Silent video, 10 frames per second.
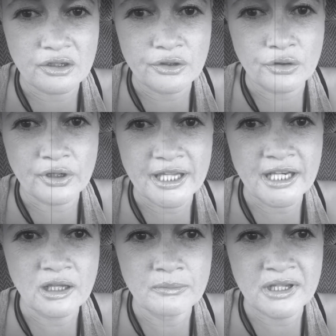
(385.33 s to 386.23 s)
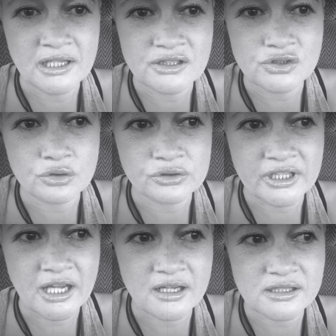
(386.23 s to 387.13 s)
your enemy is your
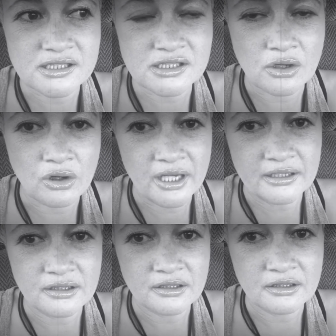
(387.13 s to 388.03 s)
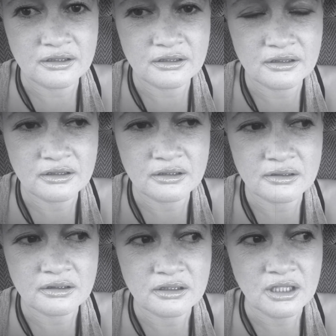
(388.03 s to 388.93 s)
dark side
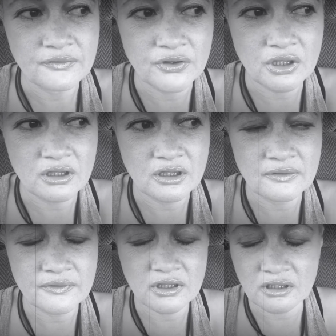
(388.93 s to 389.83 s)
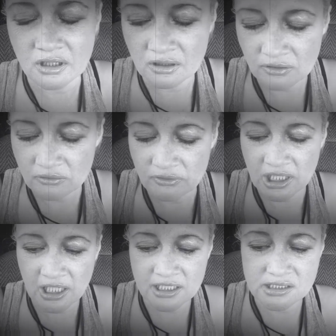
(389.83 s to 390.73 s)
if you if you can
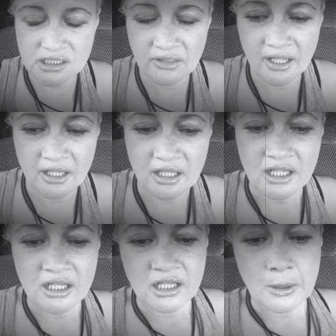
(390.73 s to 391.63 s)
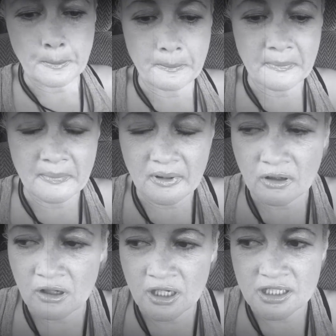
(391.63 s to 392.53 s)
relate to that
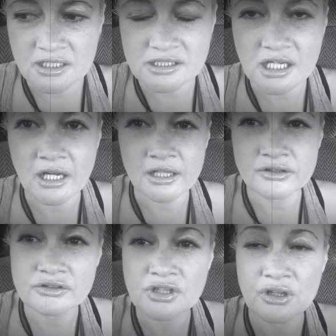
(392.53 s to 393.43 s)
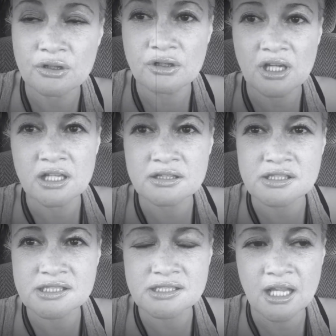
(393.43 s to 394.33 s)
now it's hard to
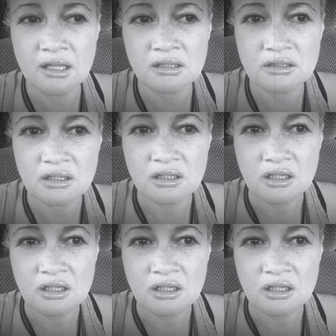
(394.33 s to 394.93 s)
understand